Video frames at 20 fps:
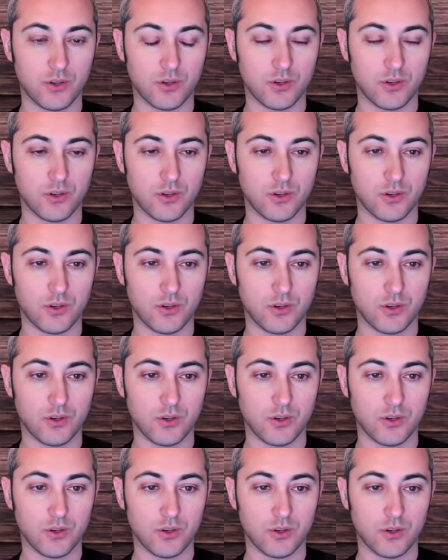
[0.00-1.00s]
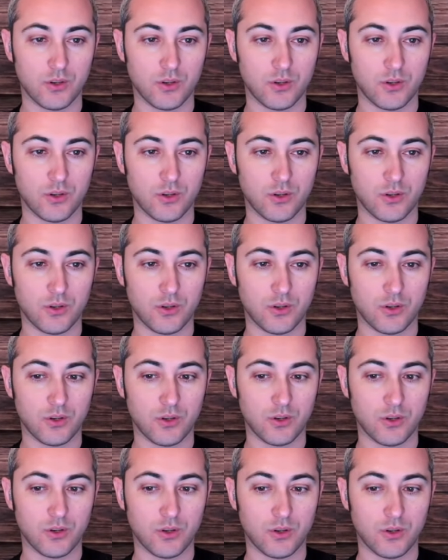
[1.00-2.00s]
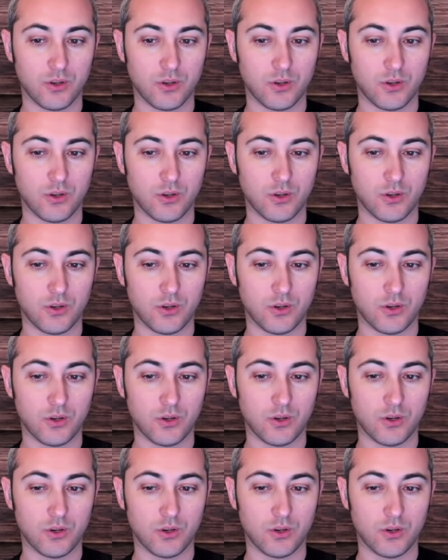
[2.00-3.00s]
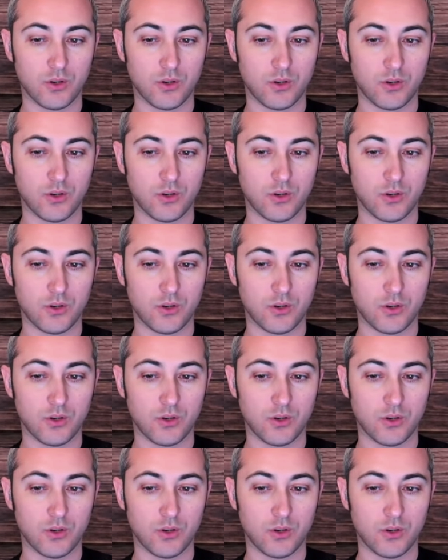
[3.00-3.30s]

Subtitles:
This person isn't speaking.